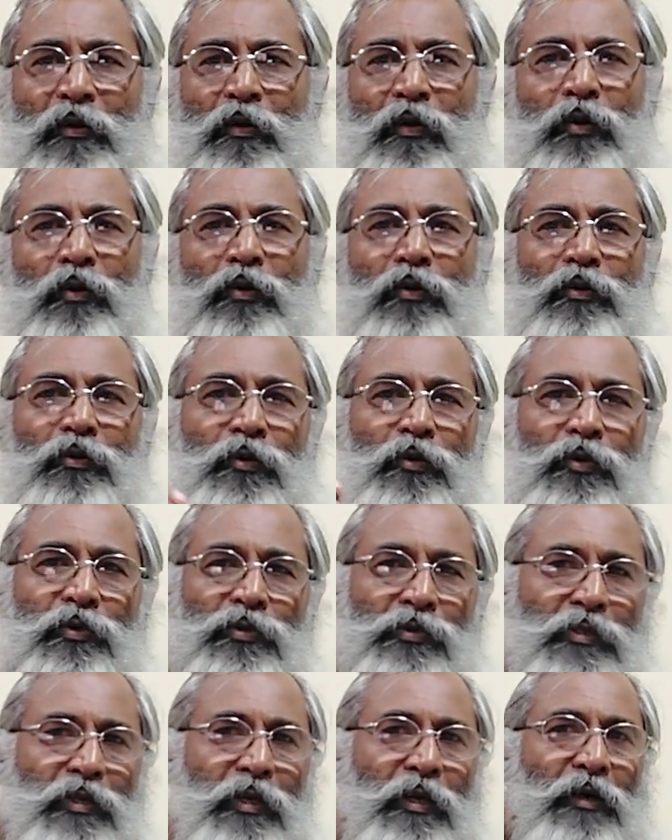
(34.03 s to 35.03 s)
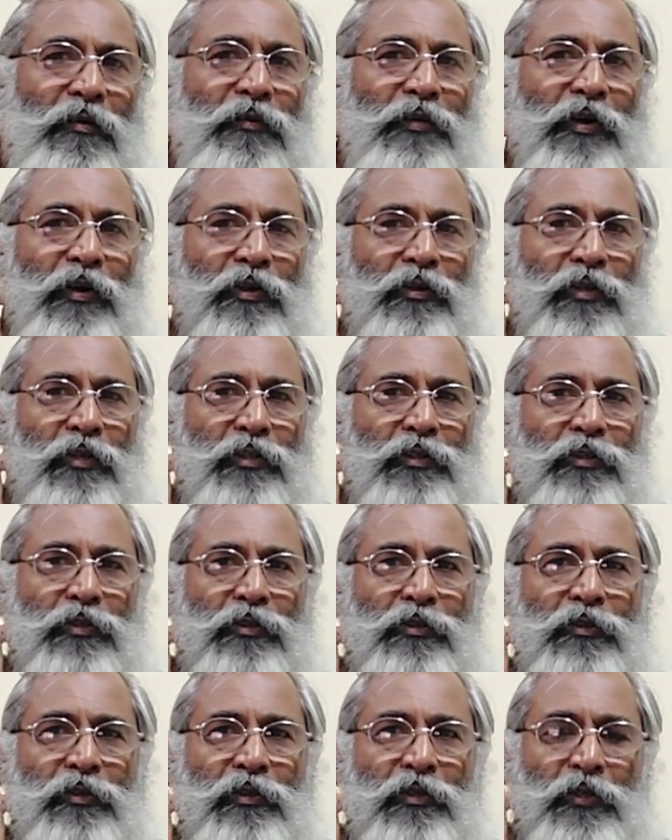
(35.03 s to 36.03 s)
go through those videos
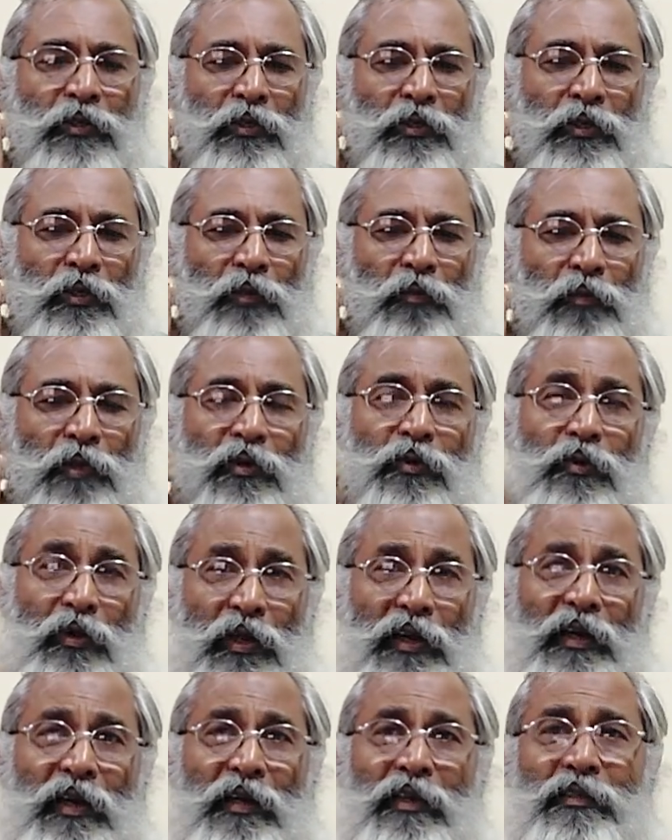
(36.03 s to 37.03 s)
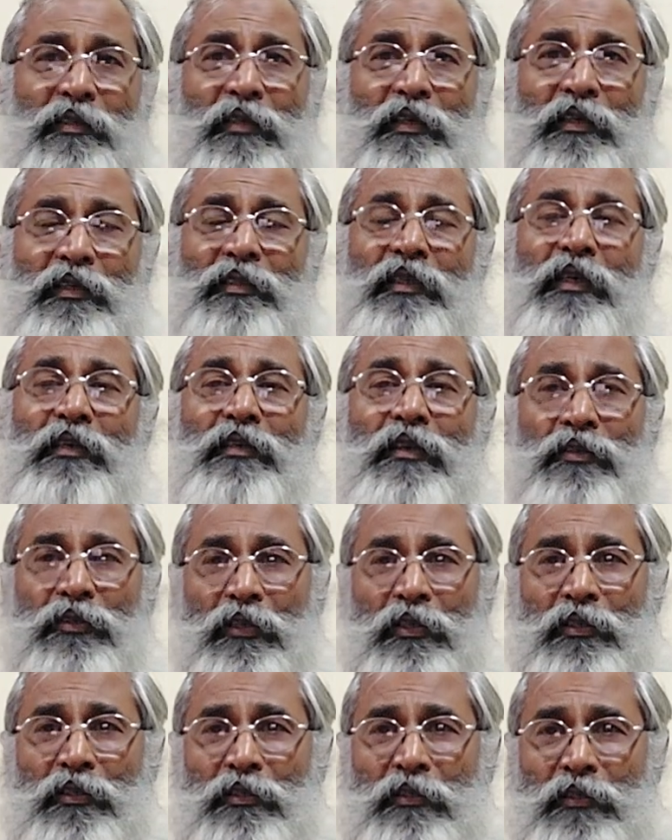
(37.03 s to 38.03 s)
also. But today let us understand the
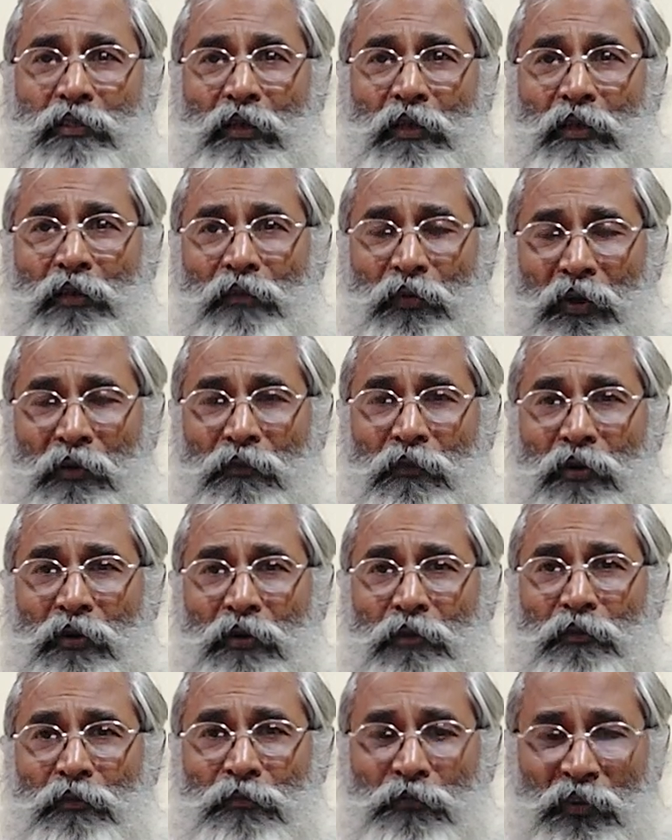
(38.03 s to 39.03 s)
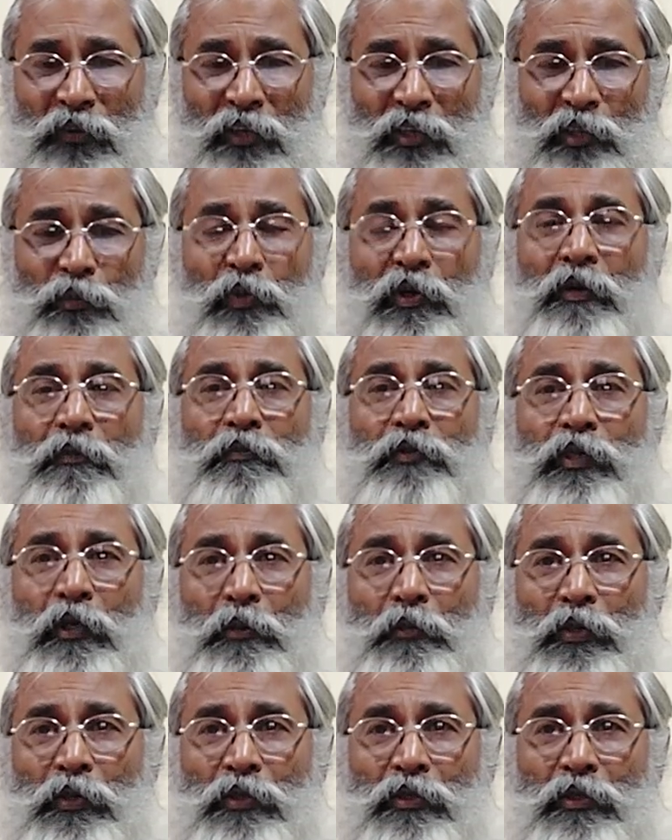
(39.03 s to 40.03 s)
results when Venus becomes
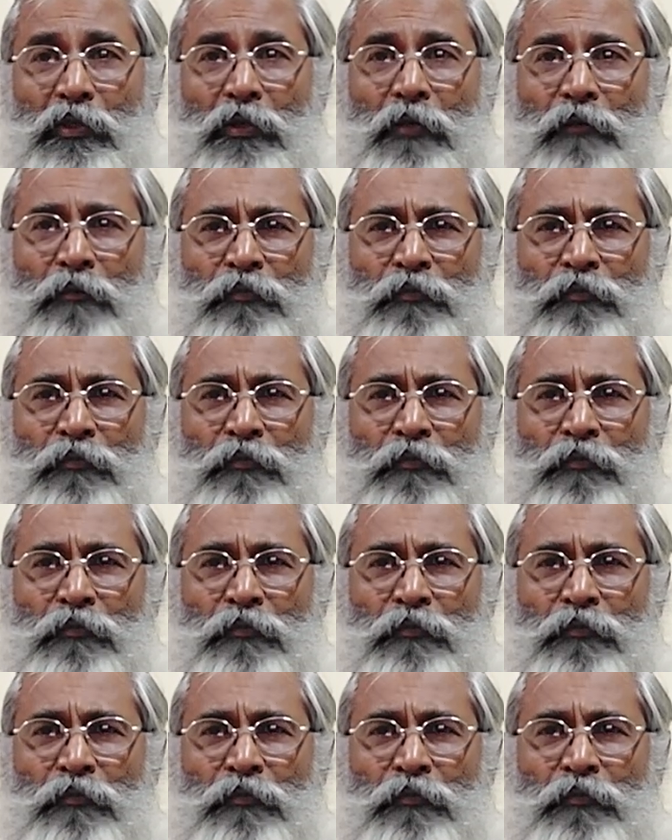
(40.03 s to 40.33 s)
combust.